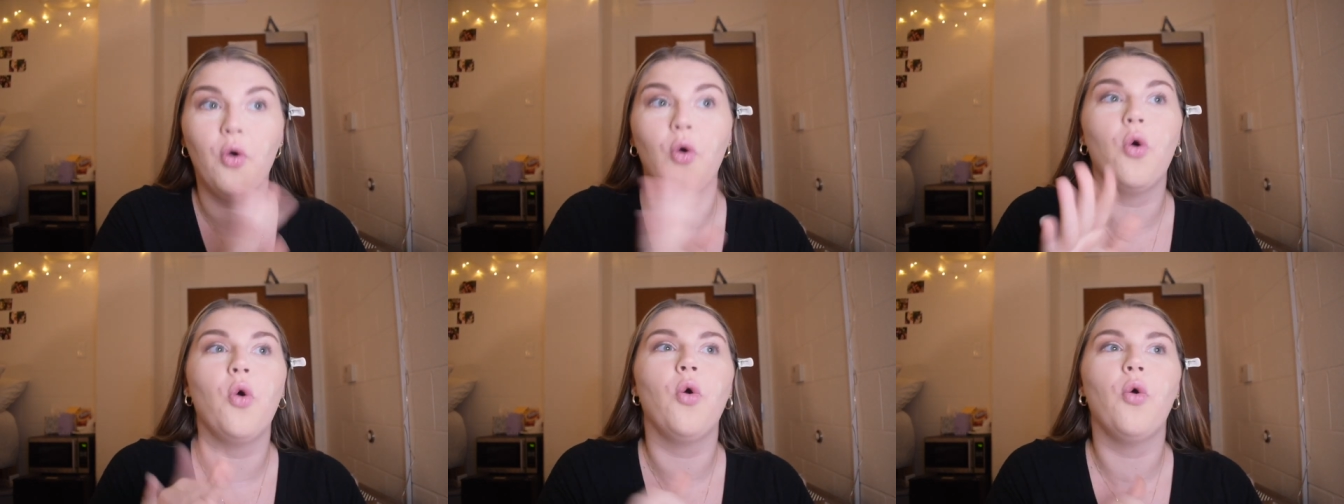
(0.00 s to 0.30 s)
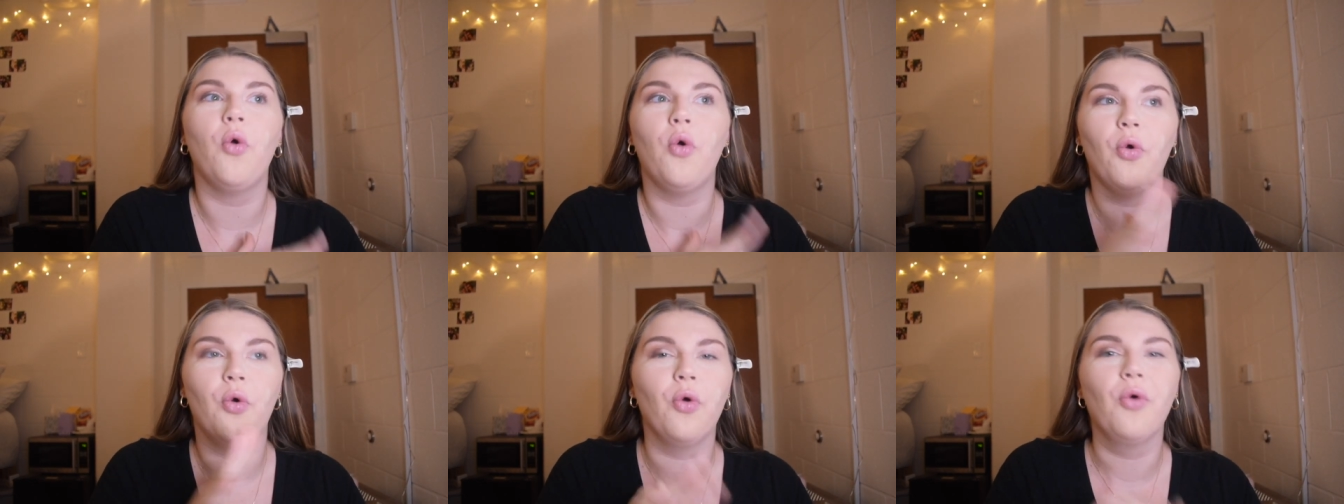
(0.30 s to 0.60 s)

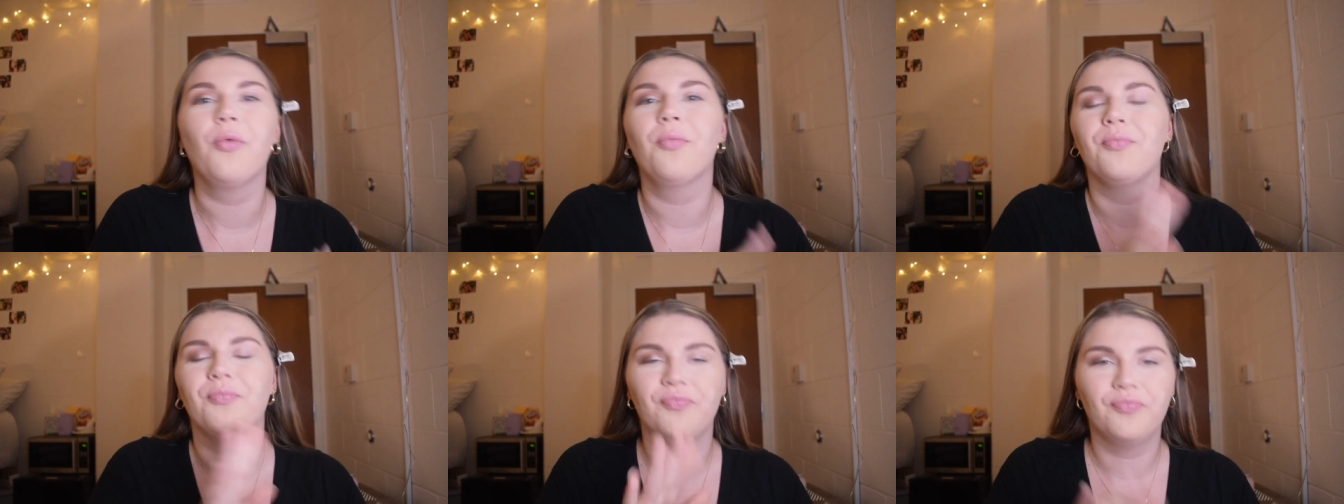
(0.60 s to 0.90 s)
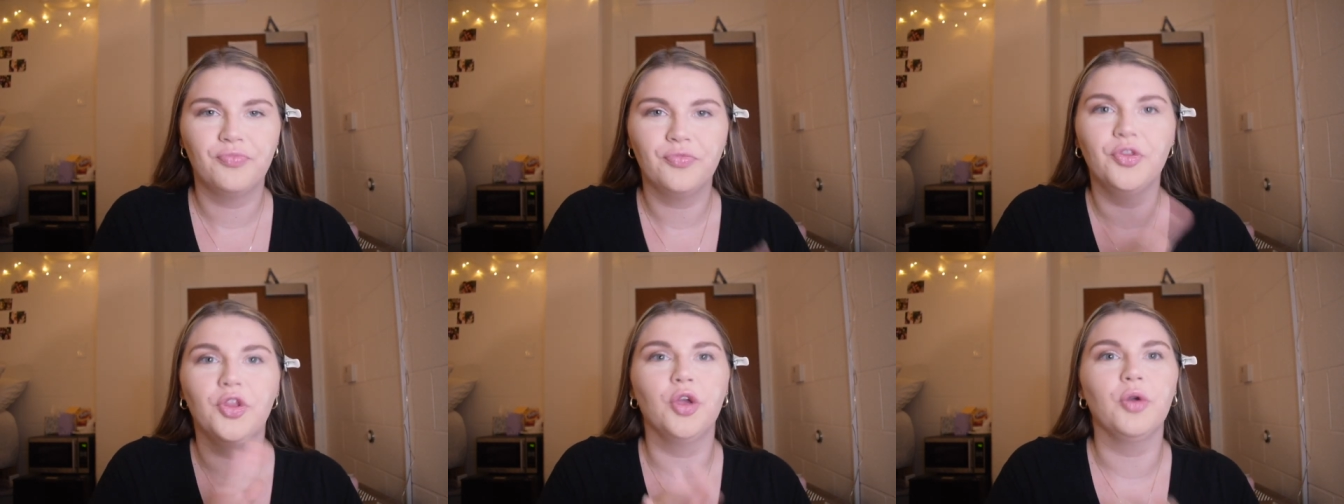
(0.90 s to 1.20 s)
whole
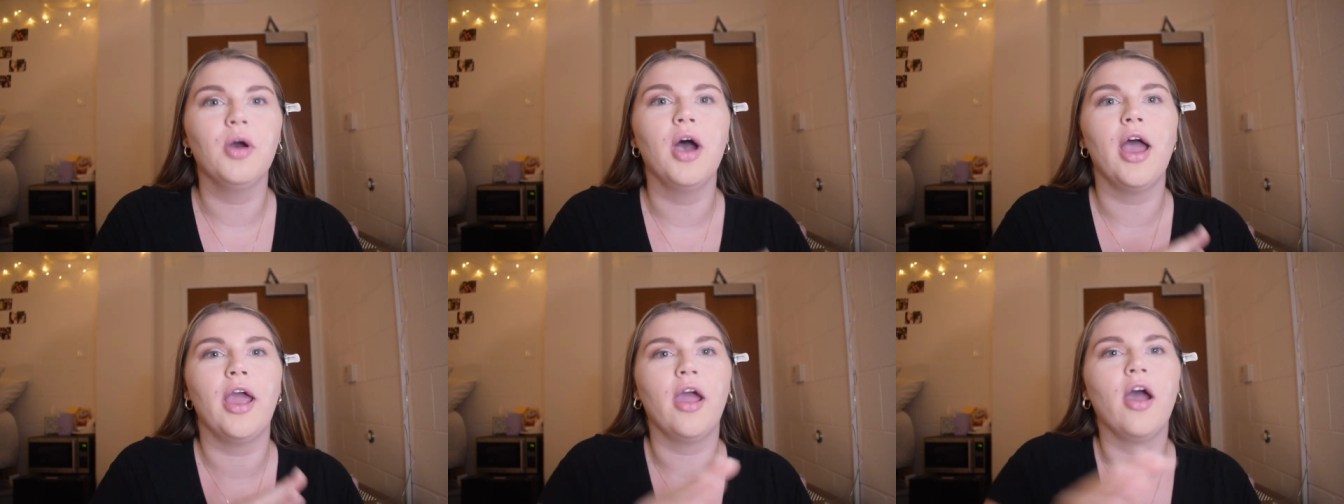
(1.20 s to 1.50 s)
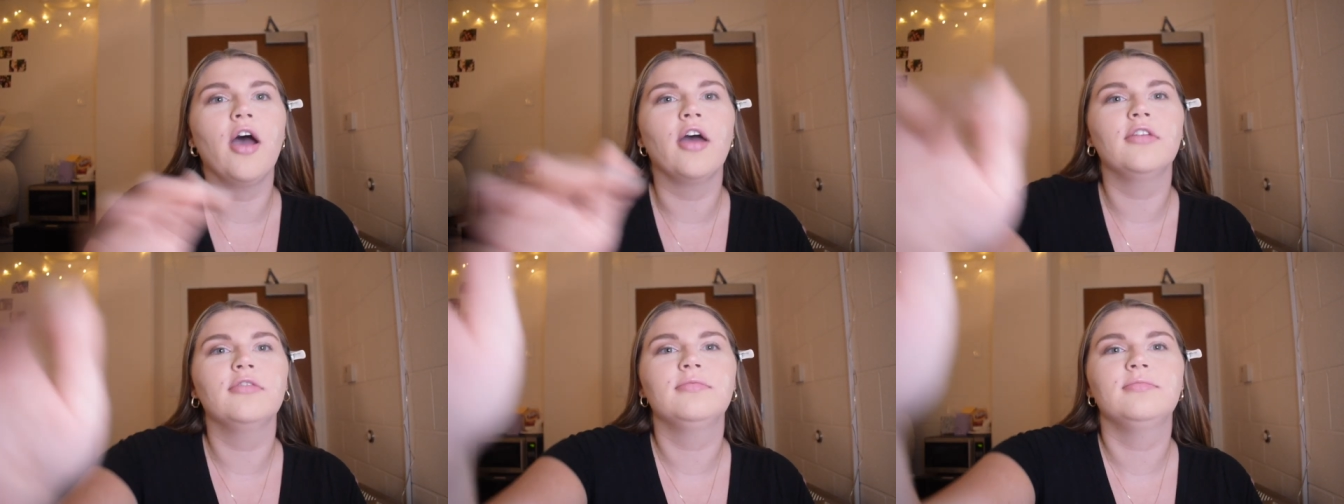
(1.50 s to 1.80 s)
new eye
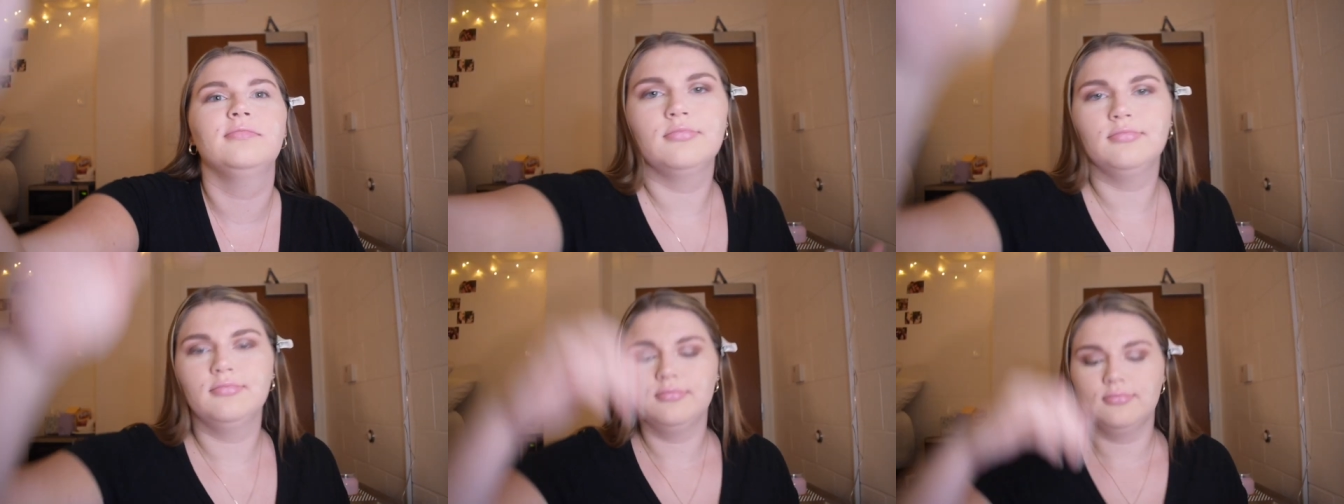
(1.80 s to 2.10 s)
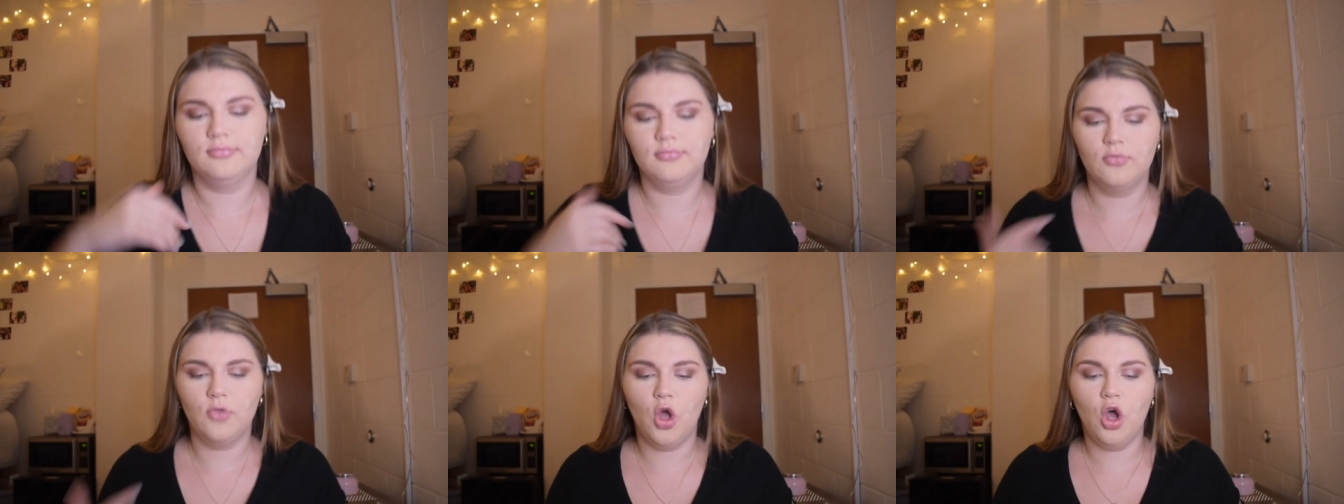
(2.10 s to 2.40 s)
on.